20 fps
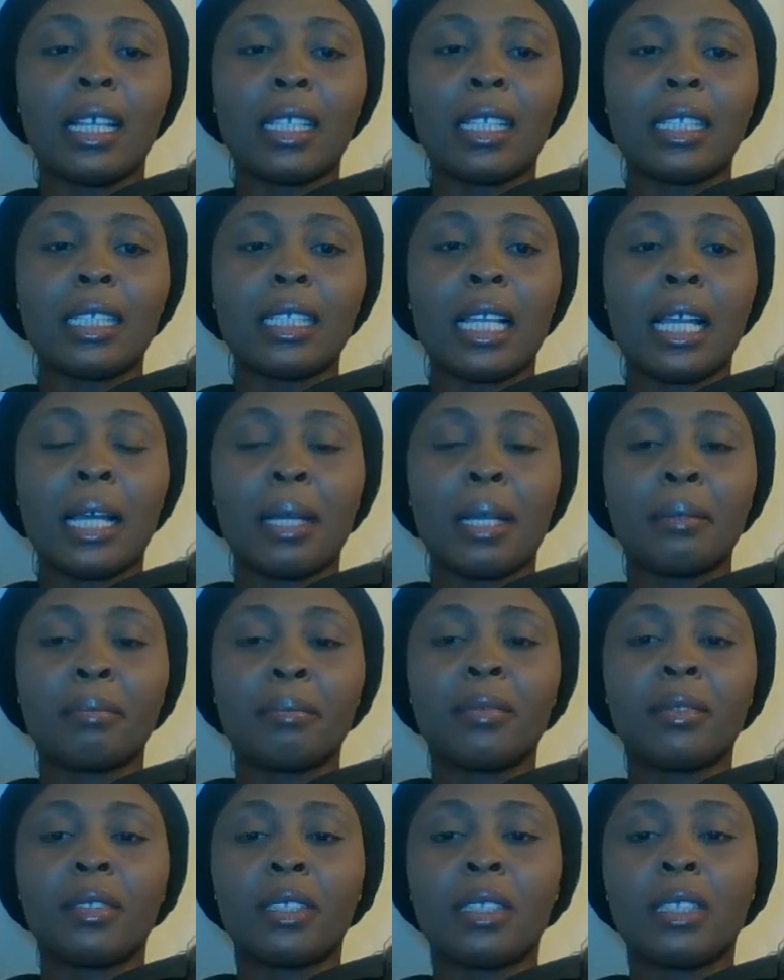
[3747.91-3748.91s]
that
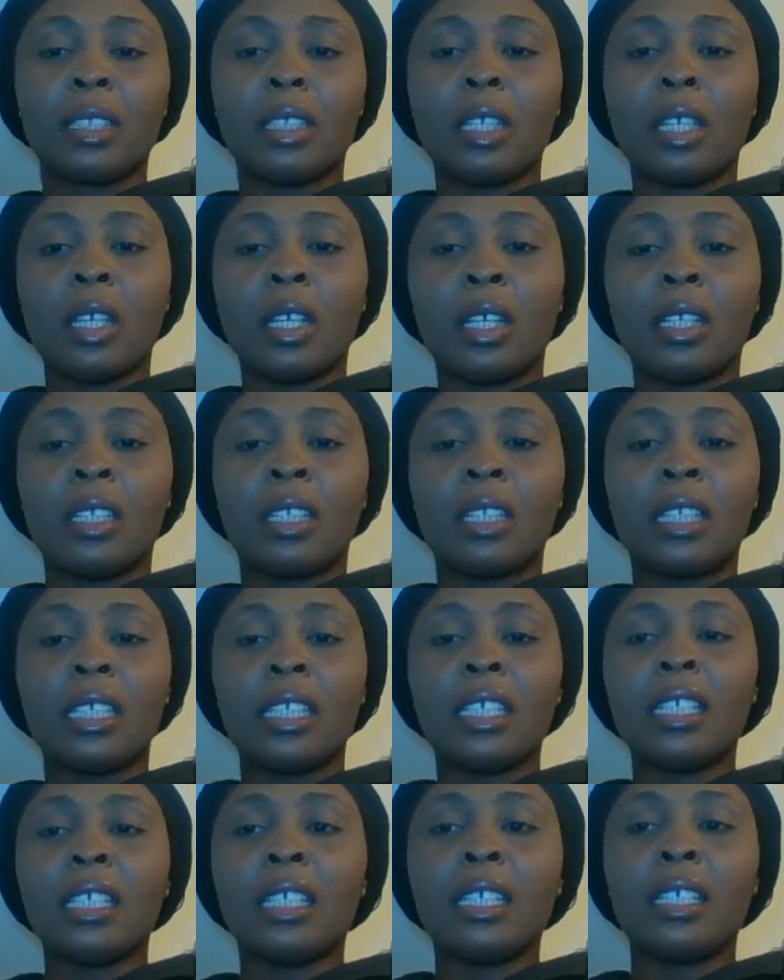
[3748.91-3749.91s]

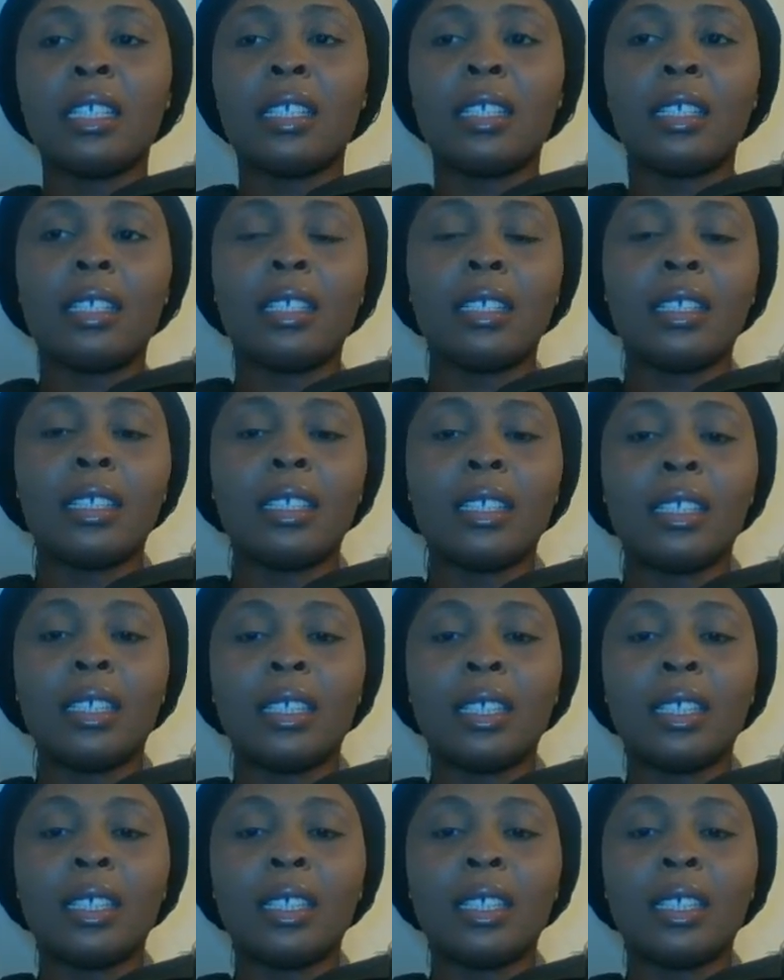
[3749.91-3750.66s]
the